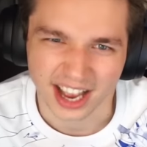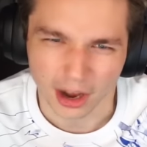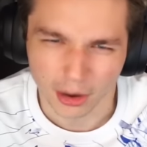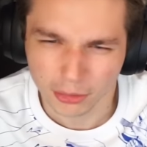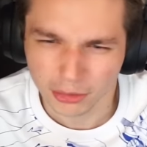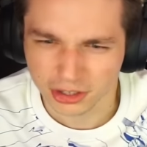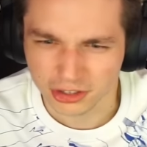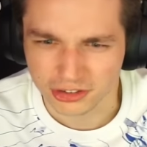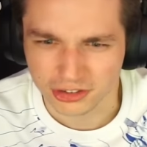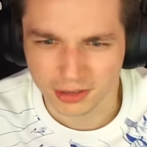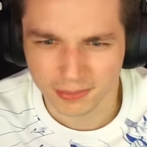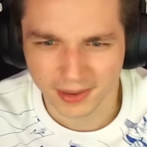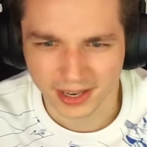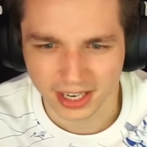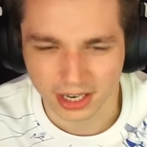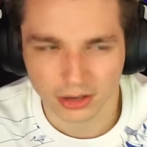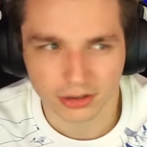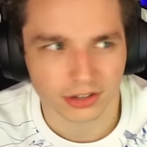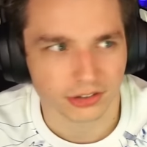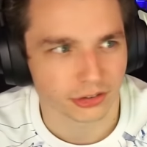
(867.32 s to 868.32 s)
old is Jimbei?
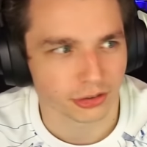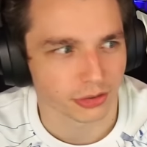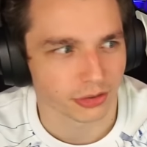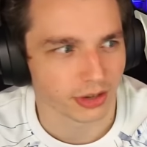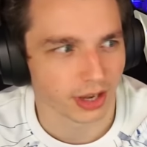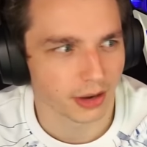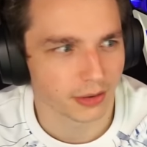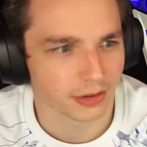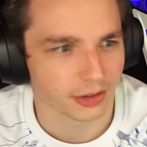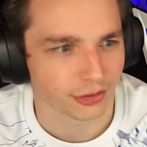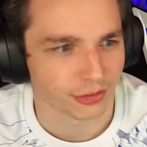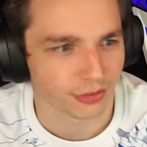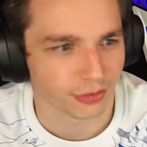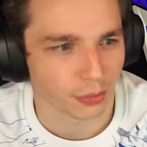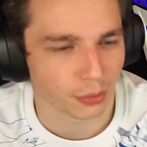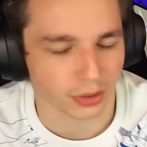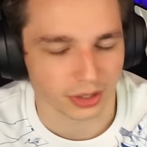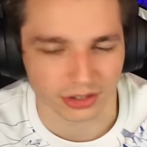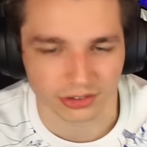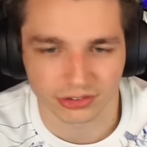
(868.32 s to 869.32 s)
Okay, so now he's
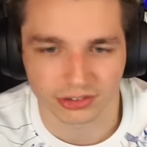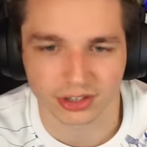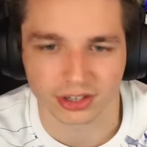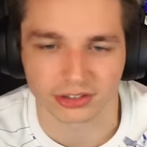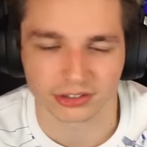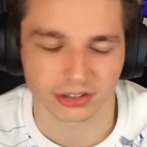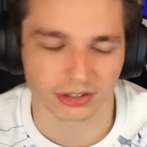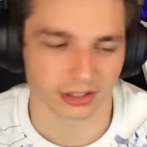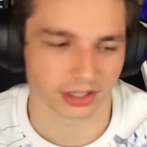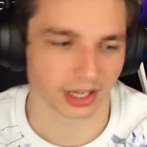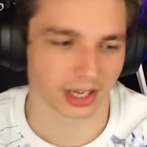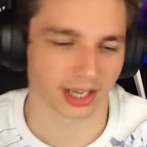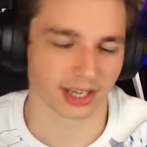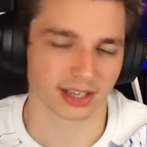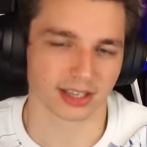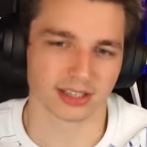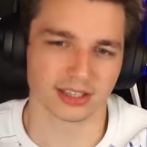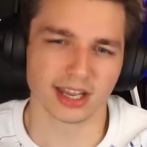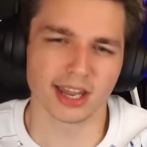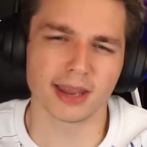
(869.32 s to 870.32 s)
46. Okay.
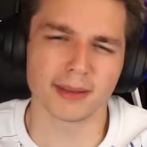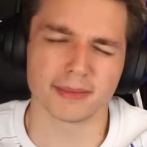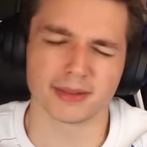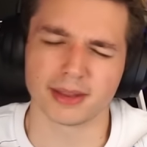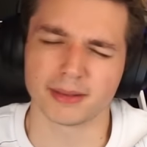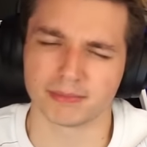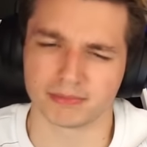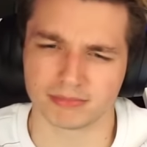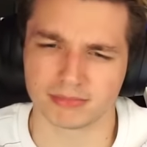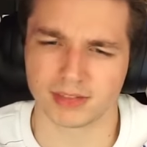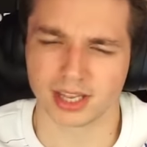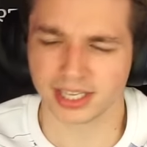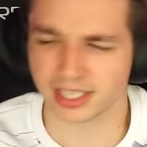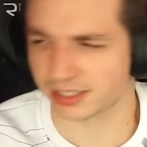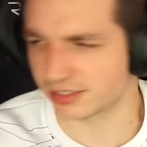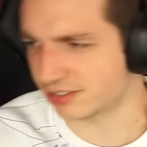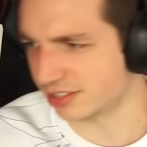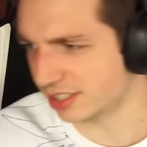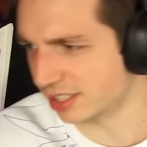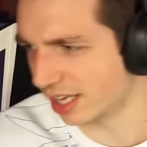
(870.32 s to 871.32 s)
I
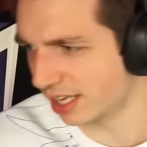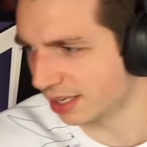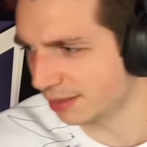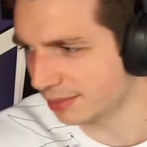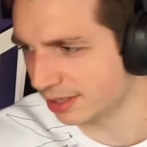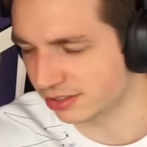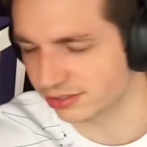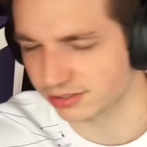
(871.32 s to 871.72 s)
can see that. That makes